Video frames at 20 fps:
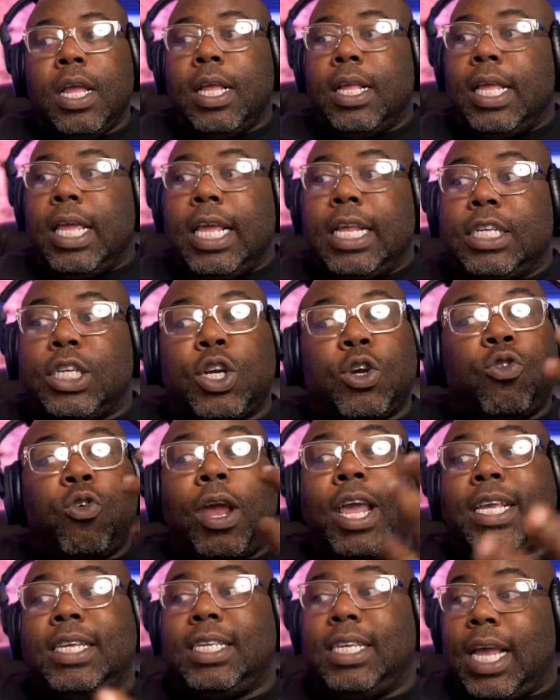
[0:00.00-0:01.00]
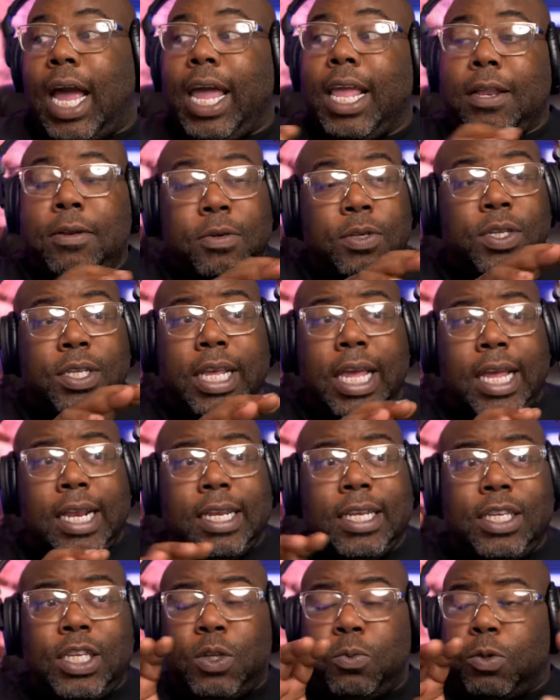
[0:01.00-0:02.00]
it's crazy. I understand
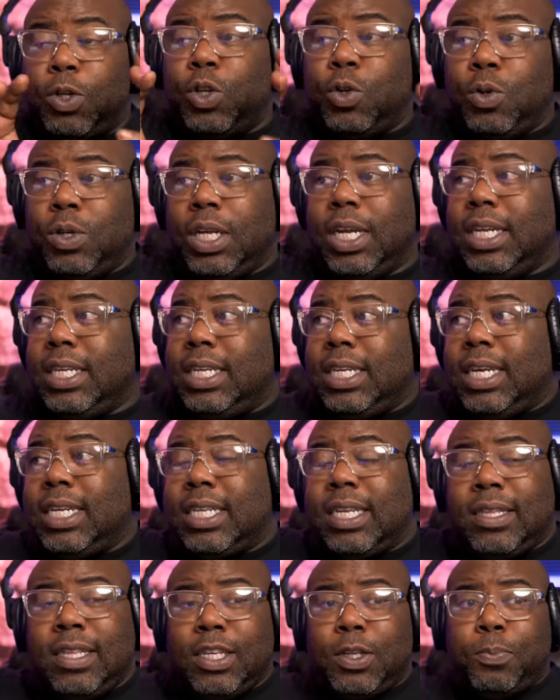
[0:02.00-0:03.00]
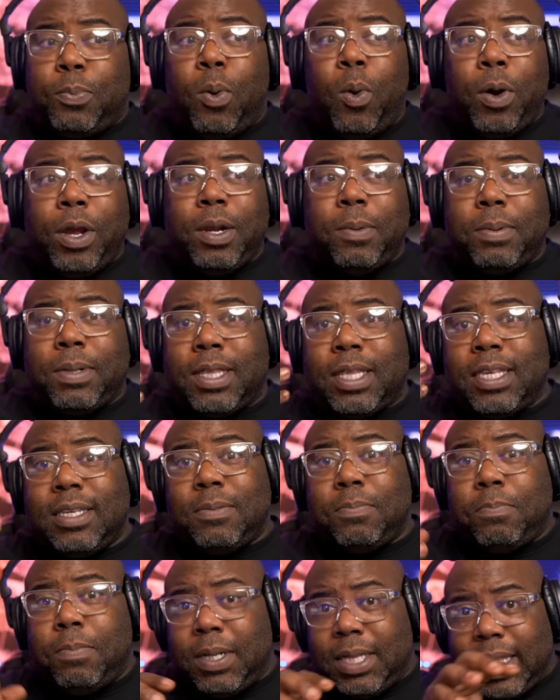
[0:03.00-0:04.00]
this is what you did to get to this point, but this,
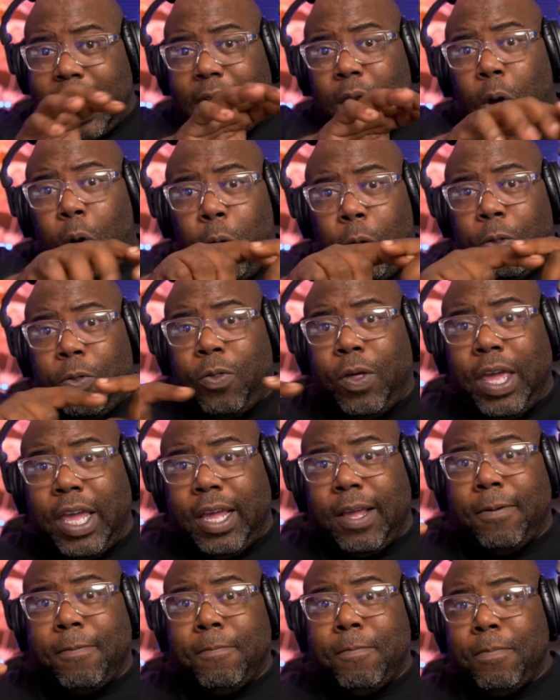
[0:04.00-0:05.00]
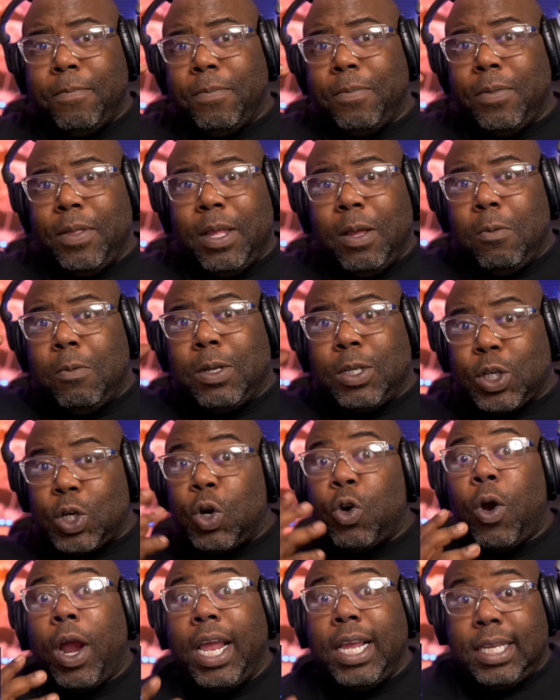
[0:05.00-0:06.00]
but that whole thing was
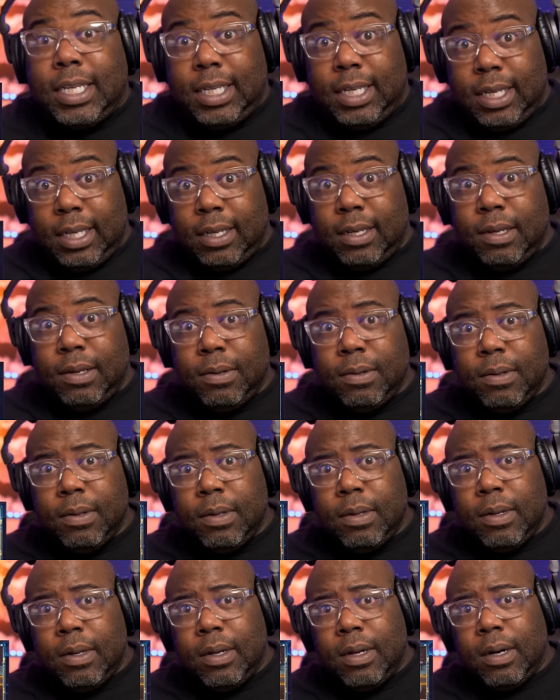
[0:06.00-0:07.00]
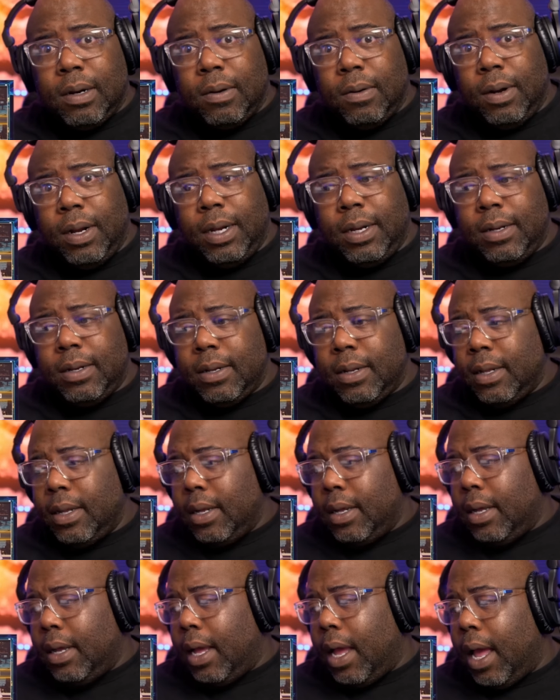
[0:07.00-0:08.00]
crazy, all right?
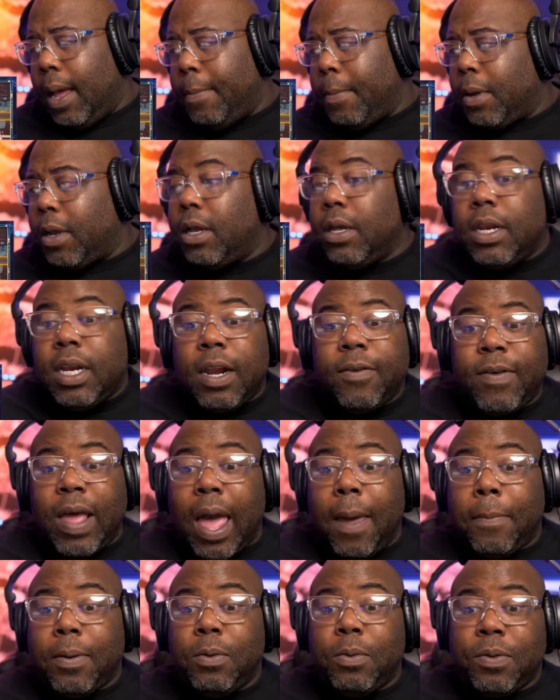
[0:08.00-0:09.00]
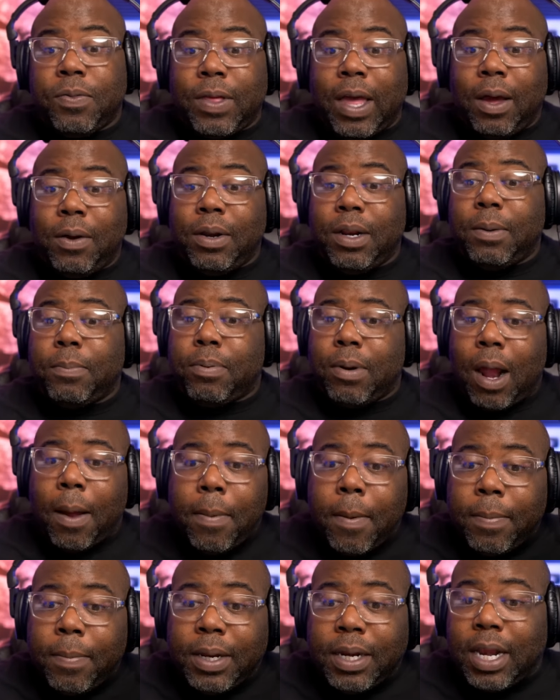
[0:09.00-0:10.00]
Um, could it have happened without it?
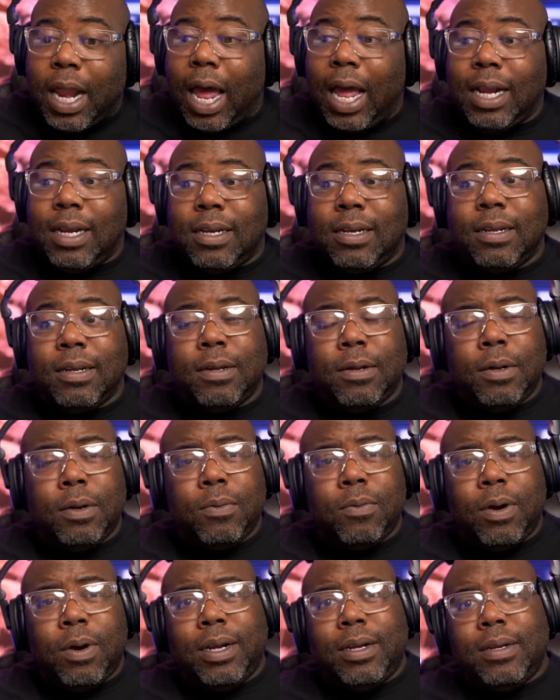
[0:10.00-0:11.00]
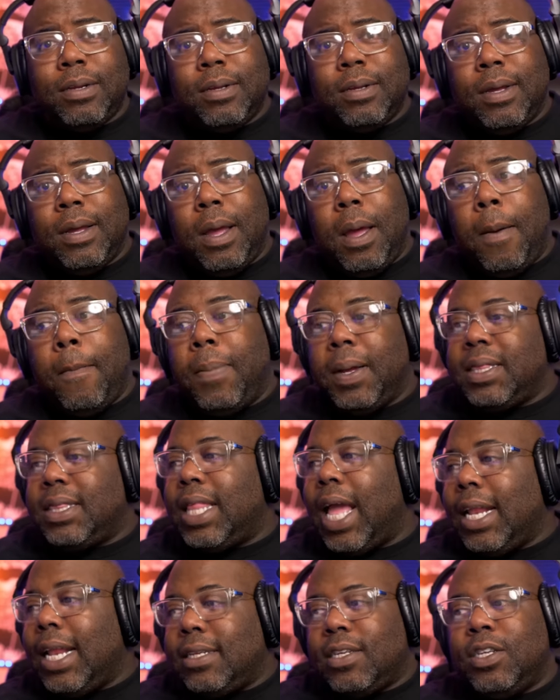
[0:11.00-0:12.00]
Probably not, right? But
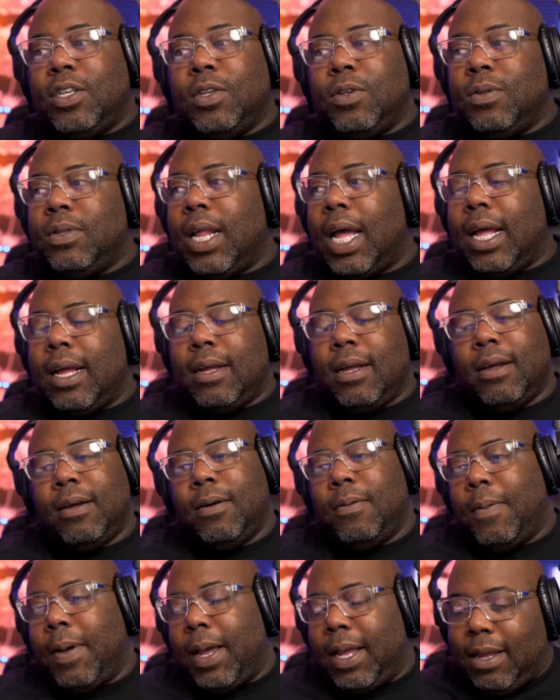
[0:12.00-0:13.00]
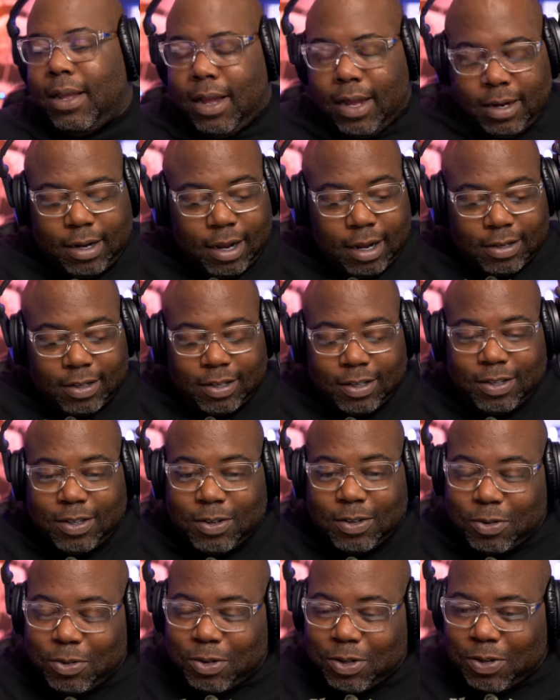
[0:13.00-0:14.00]
that's still not... Oh, my God, guys, this
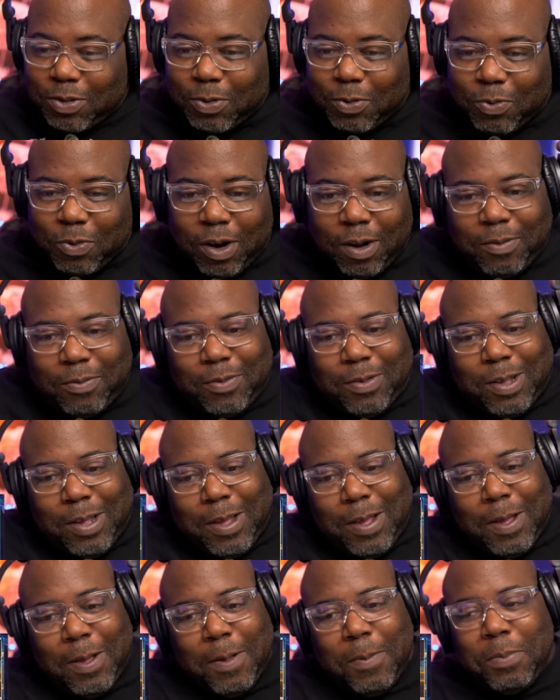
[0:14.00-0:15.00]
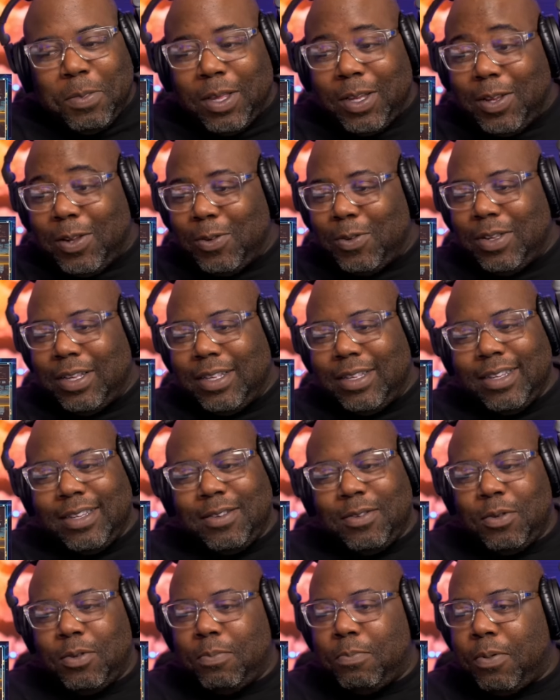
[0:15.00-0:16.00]
is this is rough. This is... this
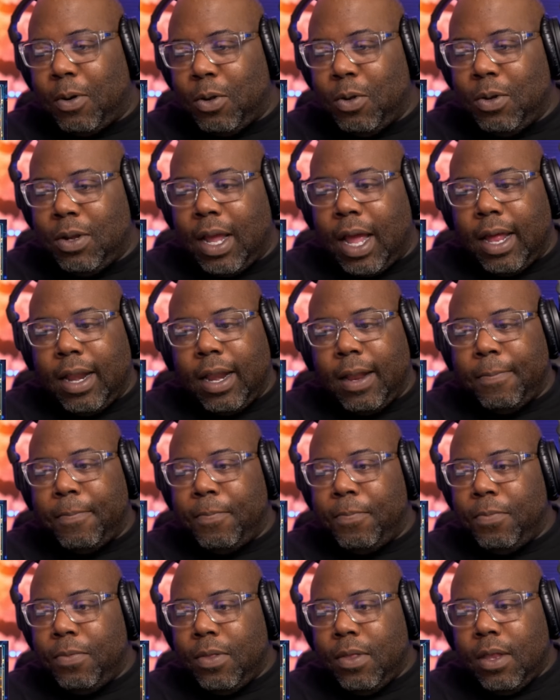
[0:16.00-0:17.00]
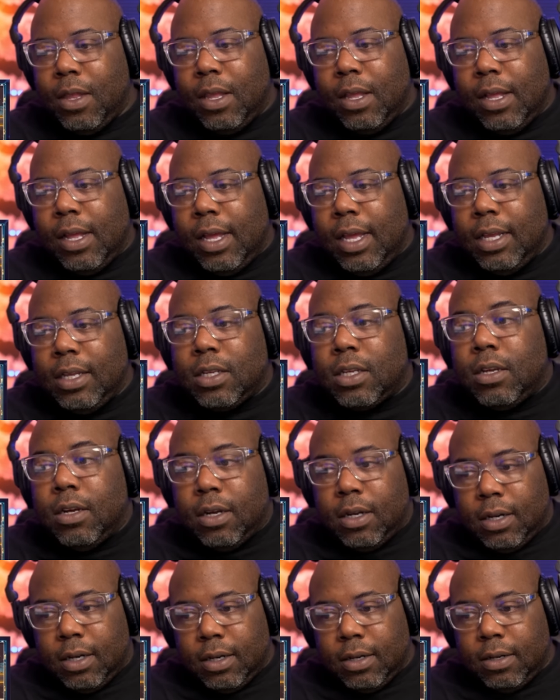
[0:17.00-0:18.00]
Bro, you got... He's
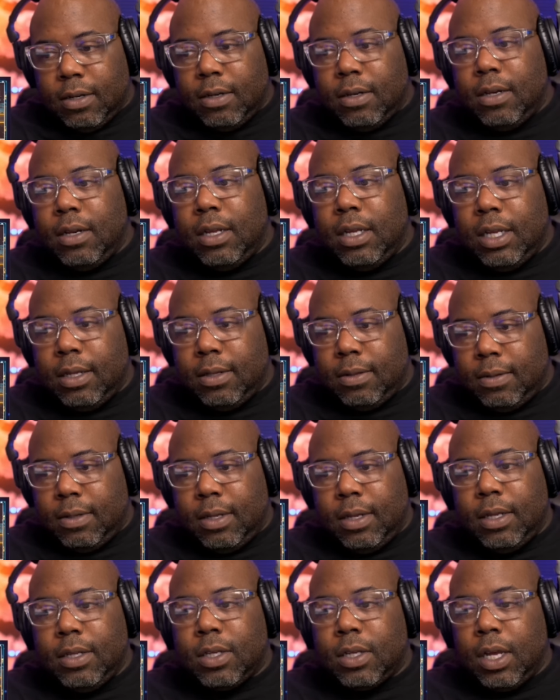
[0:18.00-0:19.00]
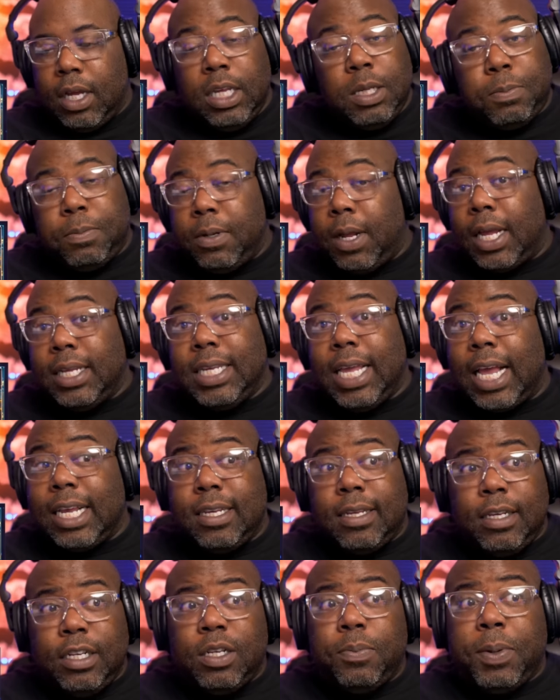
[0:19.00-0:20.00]
good. He, he's he's Guys, yeah,
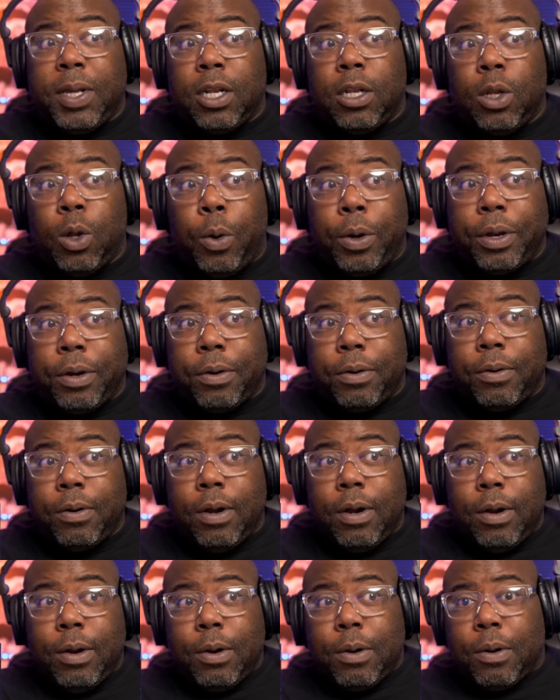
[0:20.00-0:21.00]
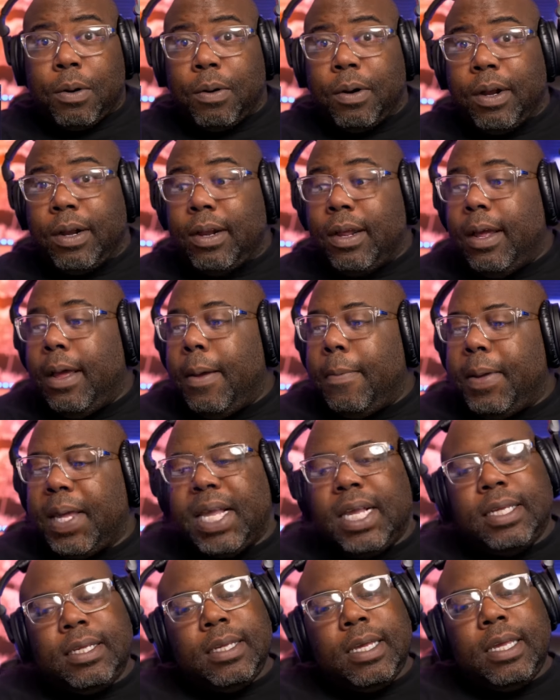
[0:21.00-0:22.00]
he should be a lawyer, all right?
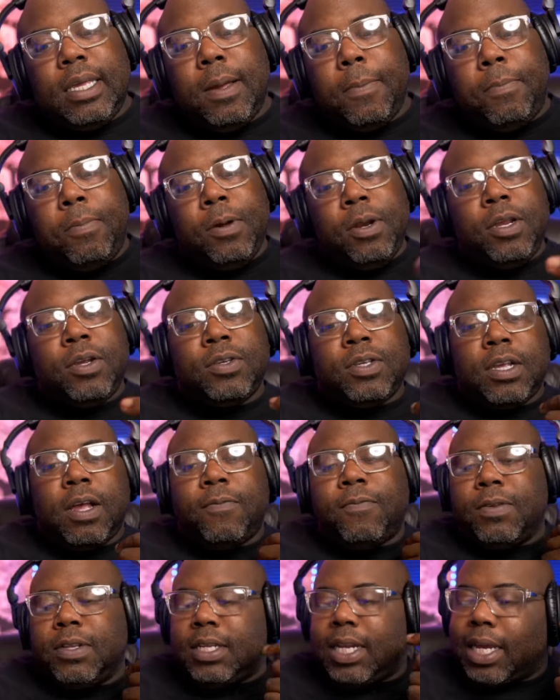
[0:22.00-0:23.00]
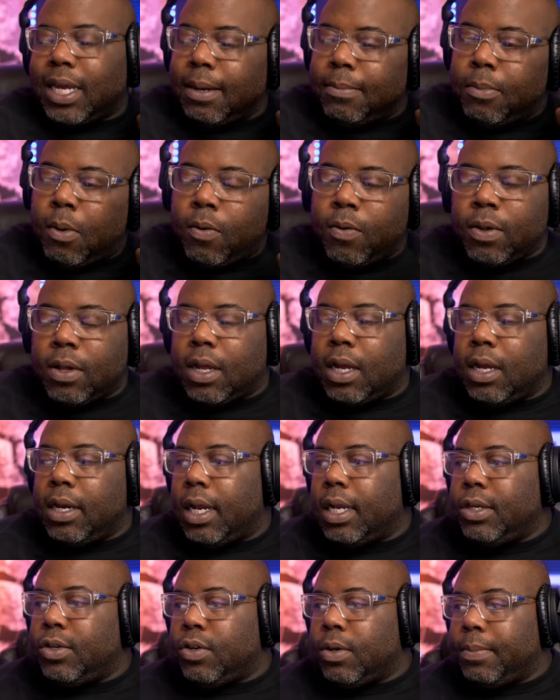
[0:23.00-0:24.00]
Because you put yourself into, like, a moral
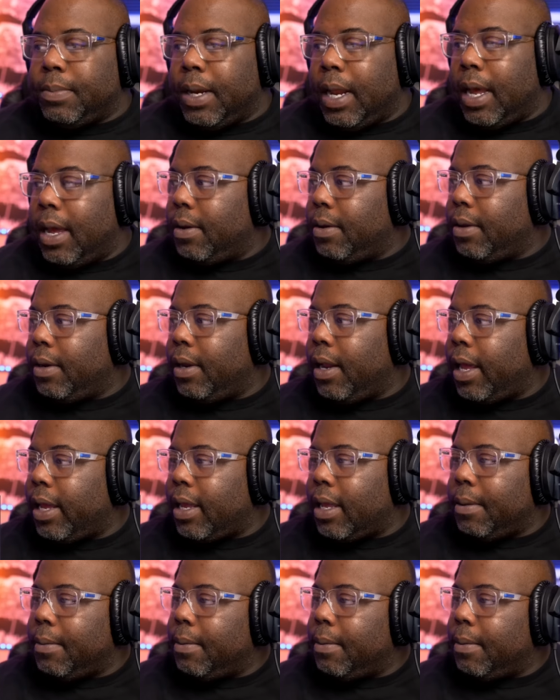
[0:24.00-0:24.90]
conundrum now. You're like...